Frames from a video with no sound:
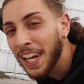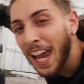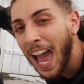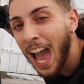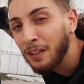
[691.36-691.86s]
and
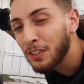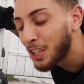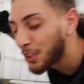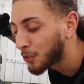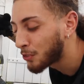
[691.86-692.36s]
a half
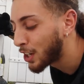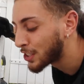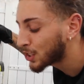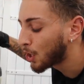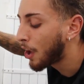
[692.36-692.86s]
in the
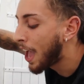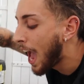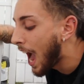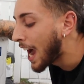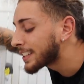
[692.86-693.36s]
front. So
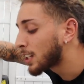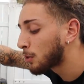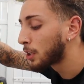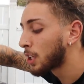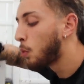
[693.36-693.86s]
I
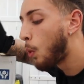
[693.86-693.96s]
didn't really